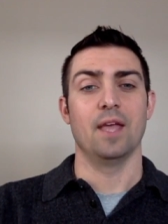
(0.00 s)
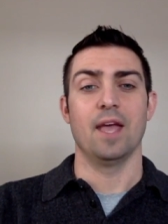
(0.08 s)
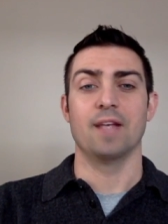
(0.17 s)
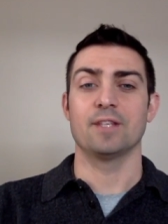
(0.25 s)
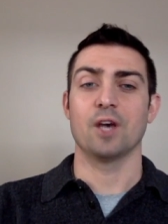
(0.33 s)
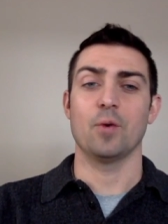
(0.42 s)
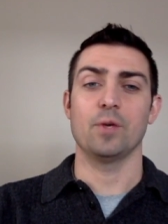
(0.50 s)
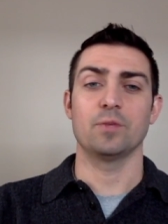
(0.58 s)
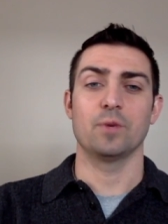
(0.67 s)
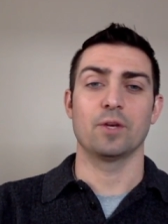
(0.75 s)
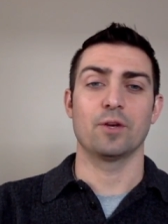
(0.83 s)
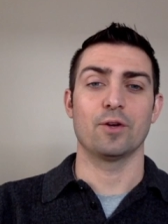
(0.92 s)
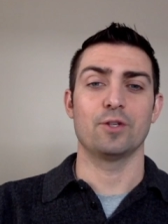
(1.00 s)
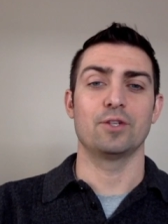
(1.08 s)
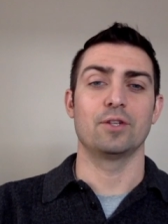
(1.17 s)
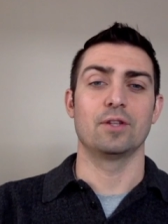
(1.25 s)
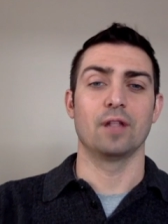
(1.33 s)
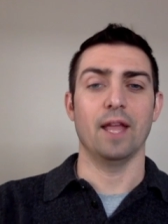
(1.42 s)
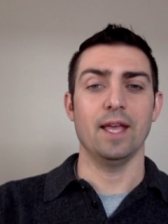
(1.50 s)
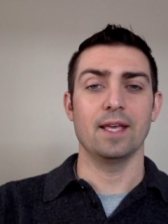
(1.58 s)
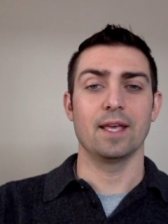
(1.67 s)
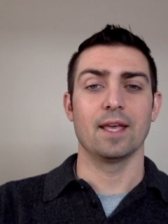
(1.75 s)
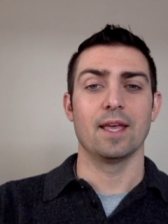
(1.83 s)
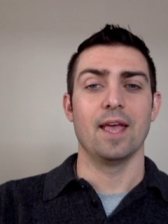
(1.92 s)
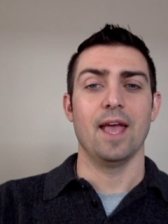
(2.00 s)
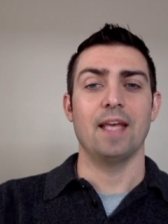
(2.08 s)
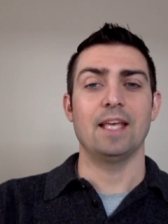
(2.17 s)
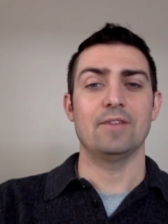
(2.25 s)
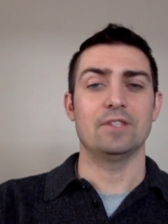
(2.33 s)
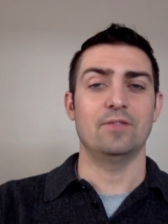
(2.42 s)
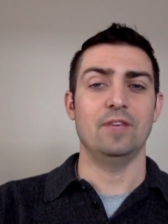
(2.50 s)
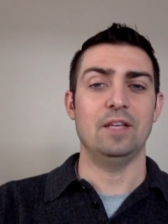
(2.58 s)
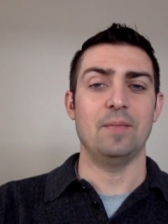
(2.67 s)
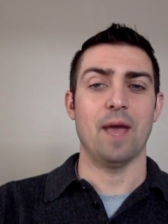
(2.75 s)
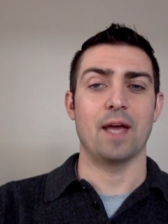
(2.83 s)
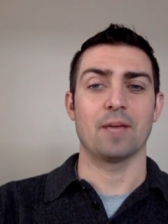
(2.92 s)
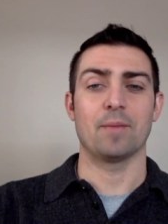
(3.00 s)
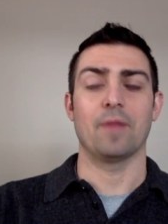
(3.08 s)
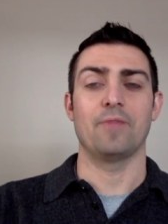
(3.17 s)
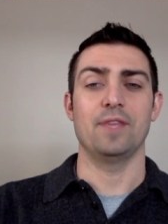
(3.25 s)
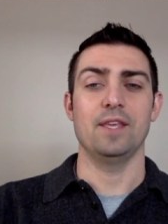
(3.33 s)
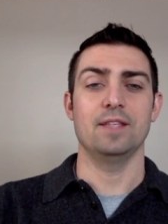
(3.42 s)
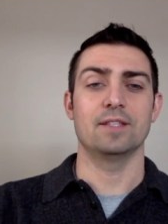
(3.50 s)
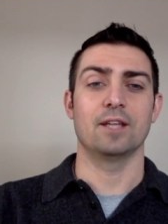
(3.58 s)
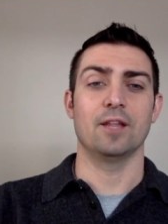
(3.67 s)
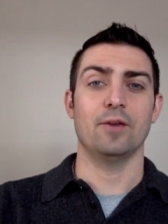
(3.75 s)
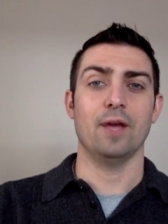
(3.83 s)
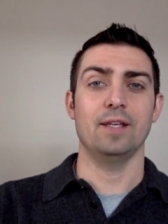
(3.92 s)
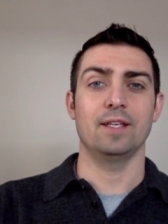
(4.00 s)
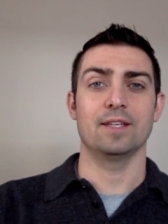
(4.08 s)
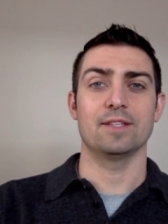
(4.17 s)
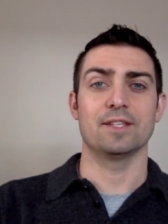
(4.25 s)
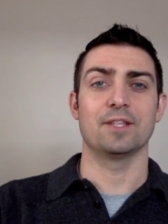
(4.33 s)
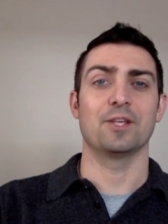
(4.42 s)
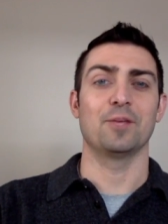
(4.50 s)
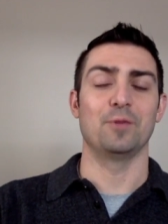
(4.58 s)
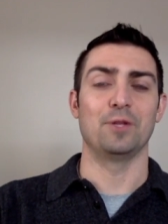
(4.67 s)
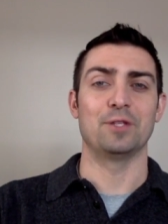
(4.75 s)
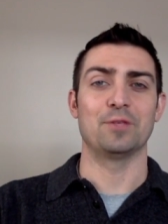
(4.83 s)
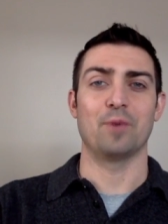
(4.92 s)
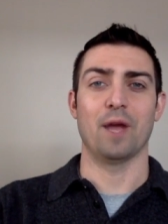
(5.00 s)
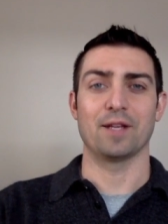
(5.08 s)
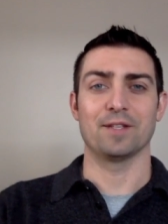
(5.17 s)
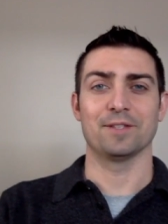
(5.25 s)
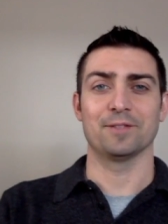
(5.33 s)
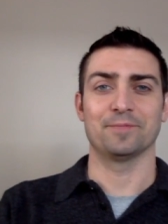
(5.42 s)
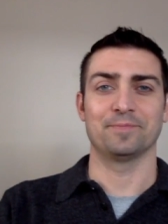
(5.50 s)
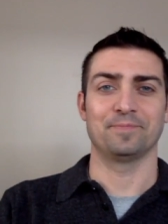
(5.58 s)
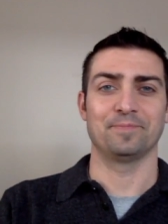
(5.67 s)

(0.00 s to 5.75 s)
As always, we encourage you to like and give us feedback about these and other ideas in the communities of practice.